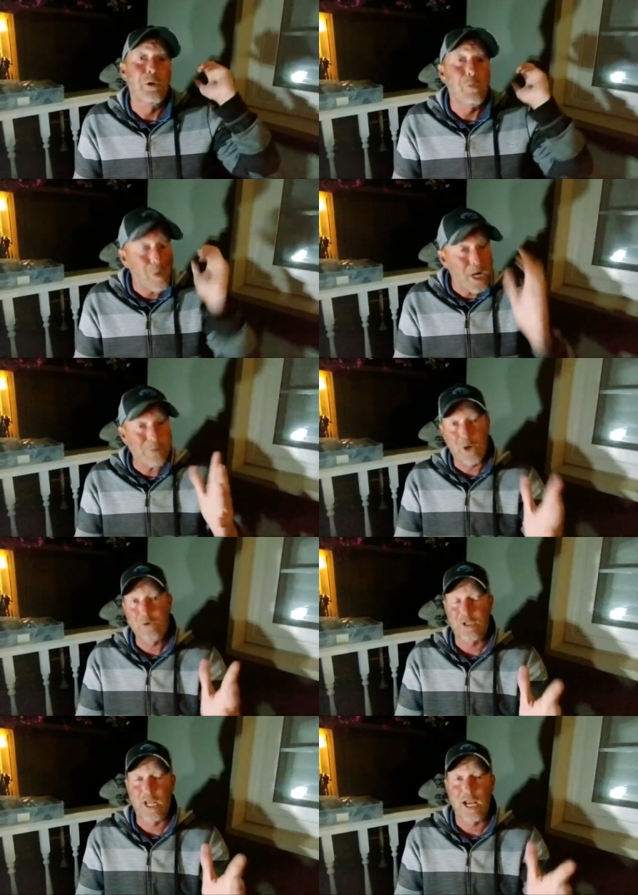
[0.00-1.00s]
when it
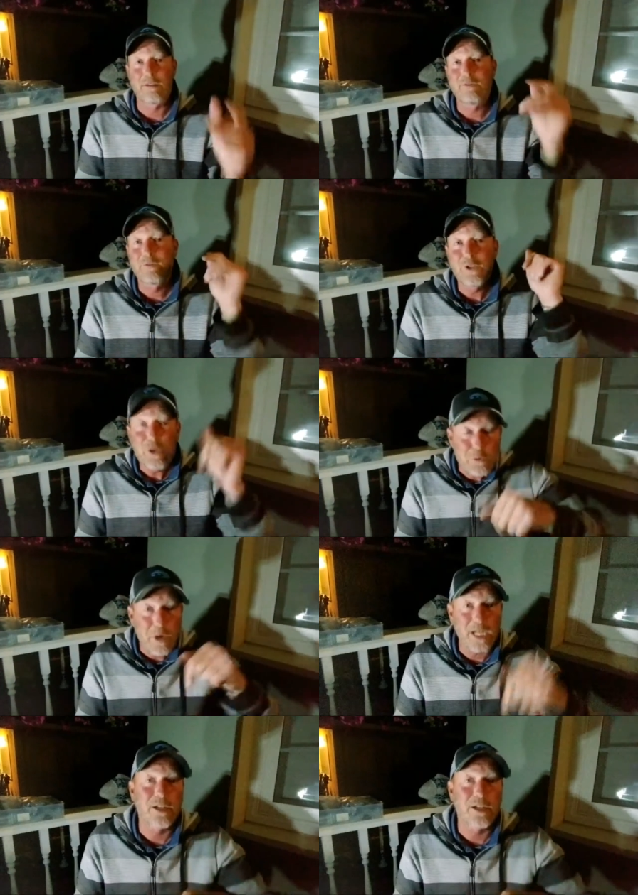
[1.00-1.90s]
posts live to my